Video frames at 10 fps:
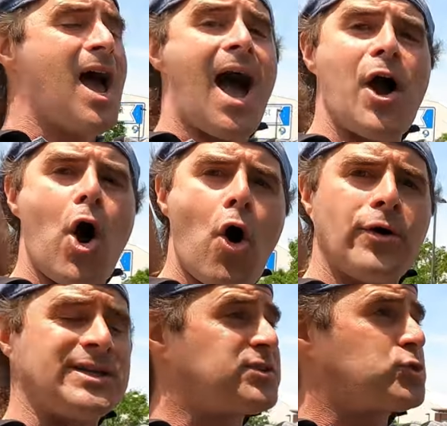I
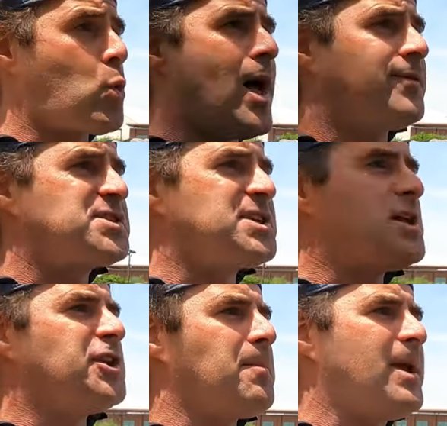own a
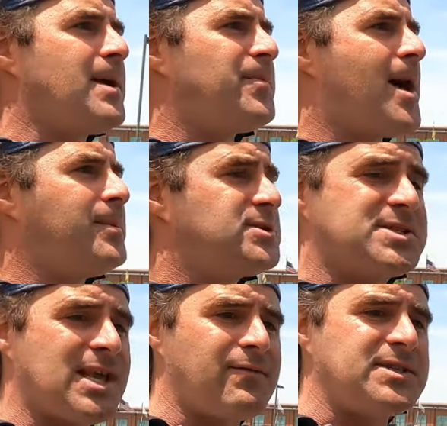12-cylinder BMW
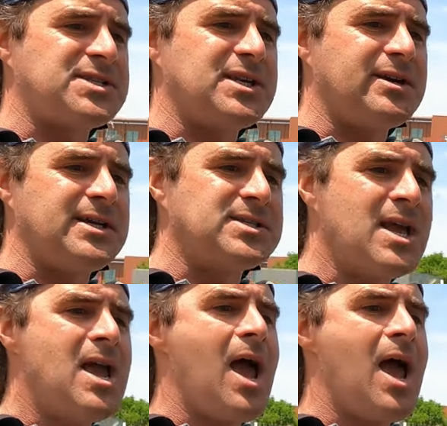7 Series.